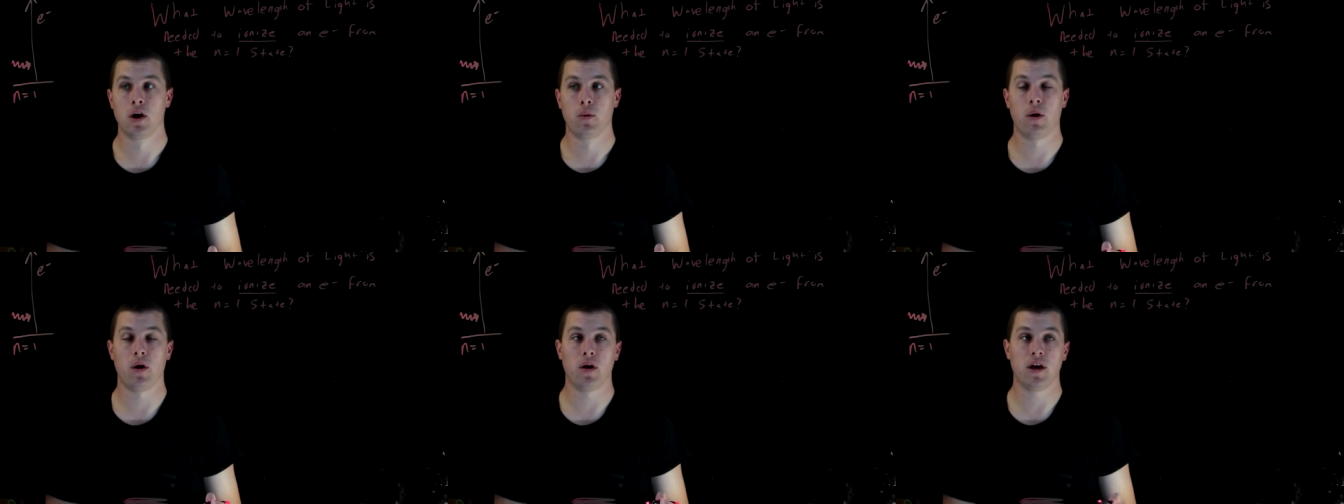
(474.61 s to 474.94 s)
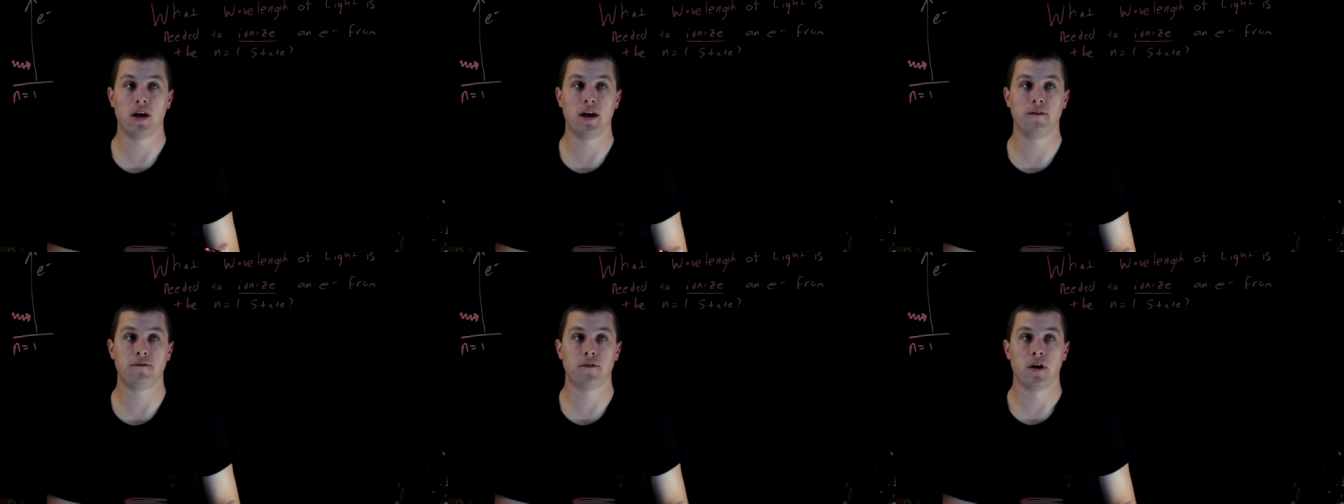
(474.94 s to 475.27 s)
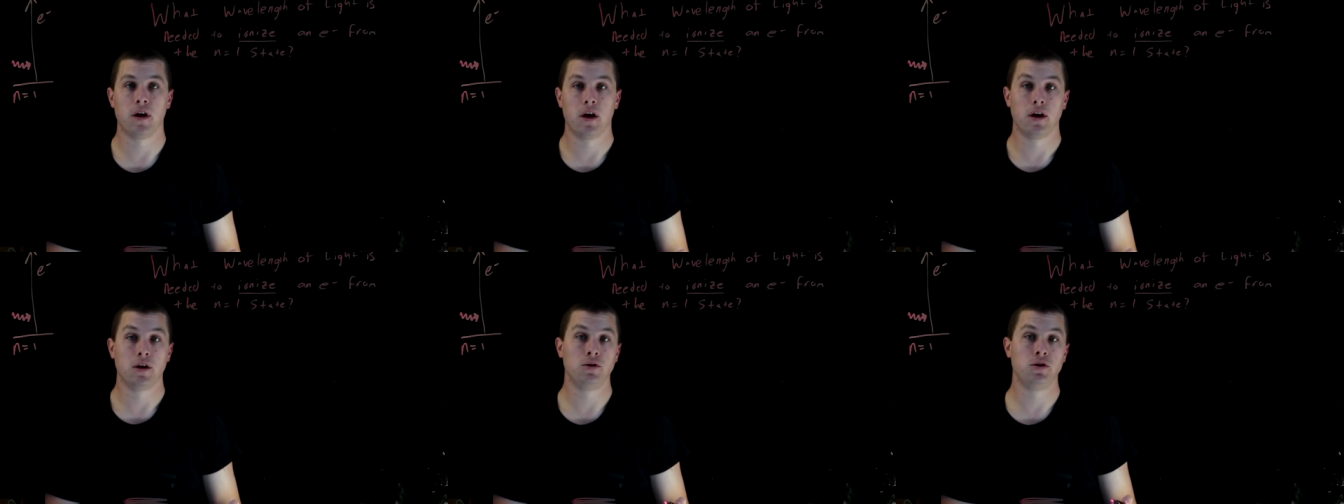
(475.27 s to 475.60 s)
Well, if
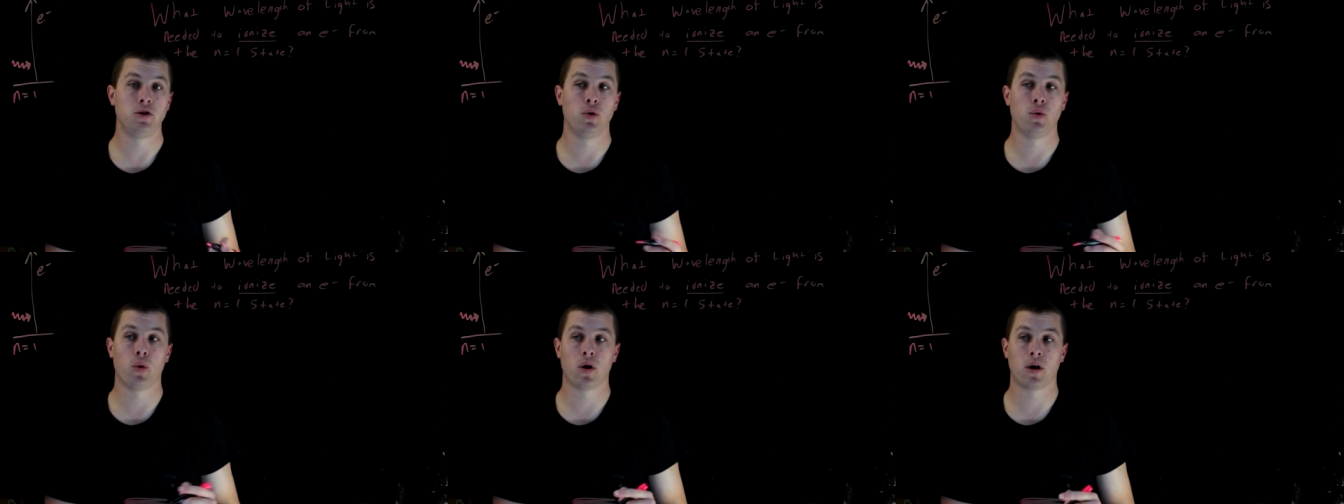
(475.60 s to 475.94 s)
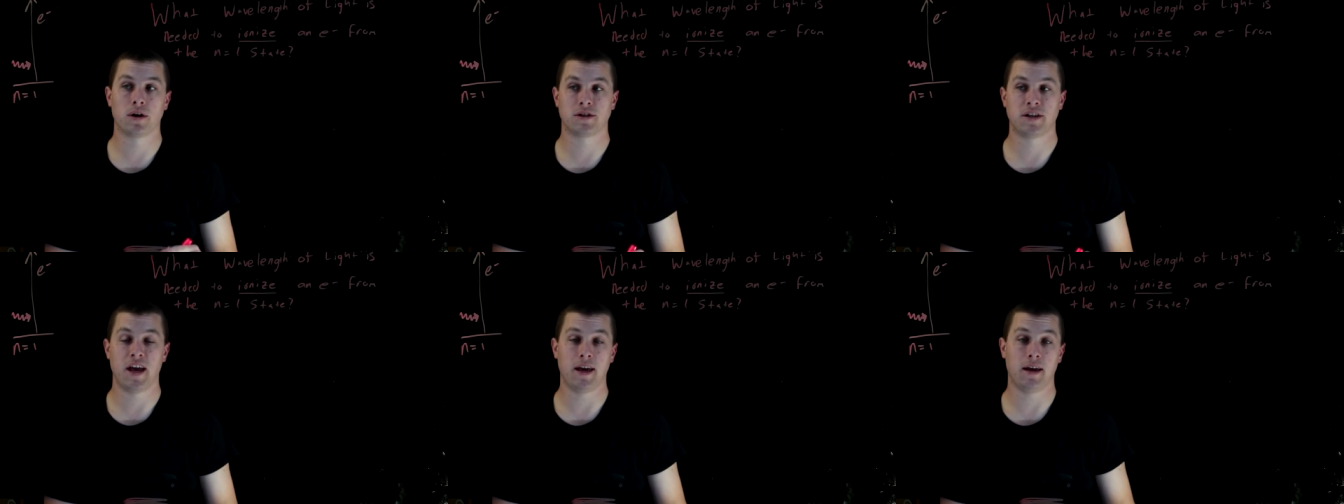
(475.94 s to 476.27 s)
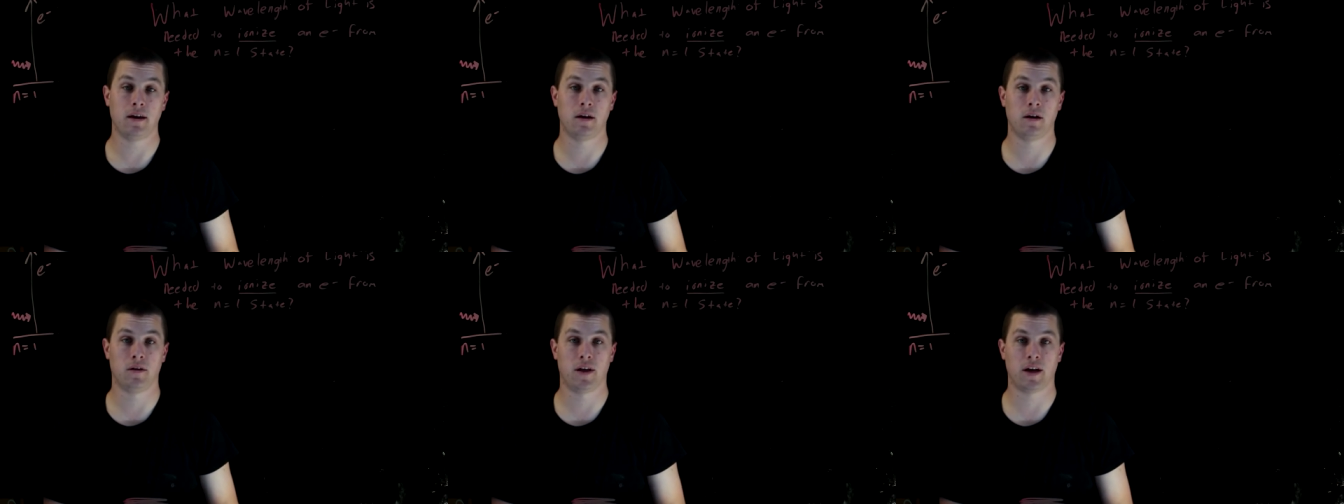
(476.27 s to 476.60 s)
you're
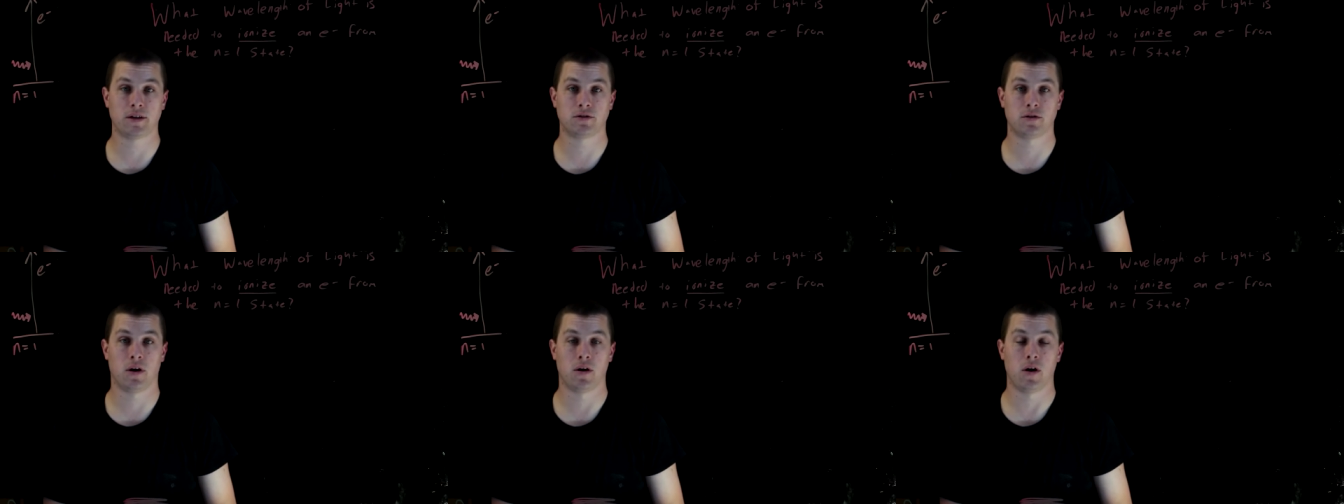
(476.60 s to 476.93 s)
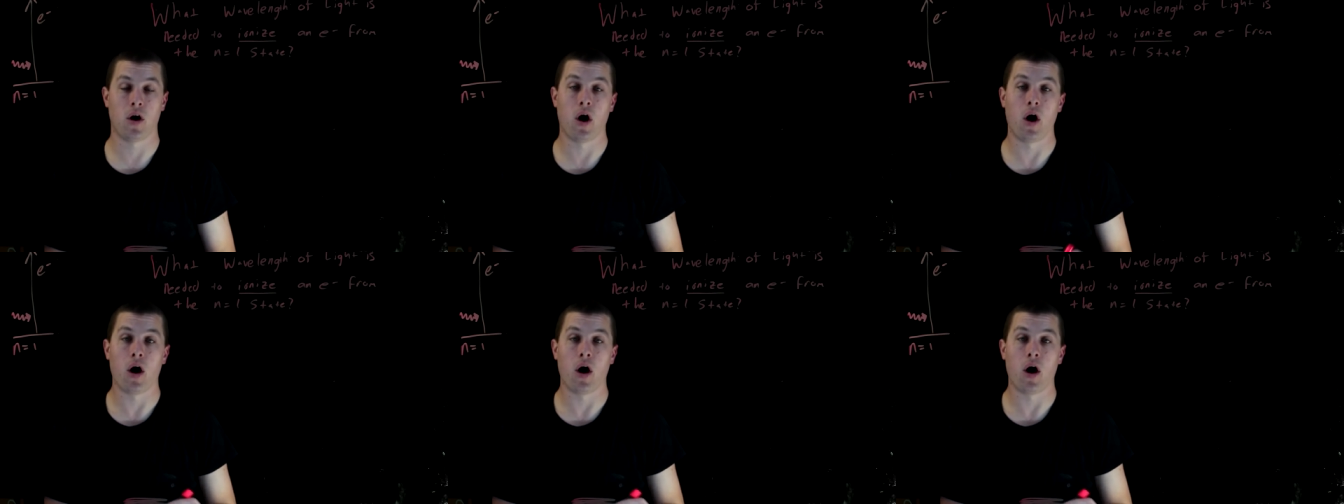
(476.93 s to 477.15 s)
taking an electron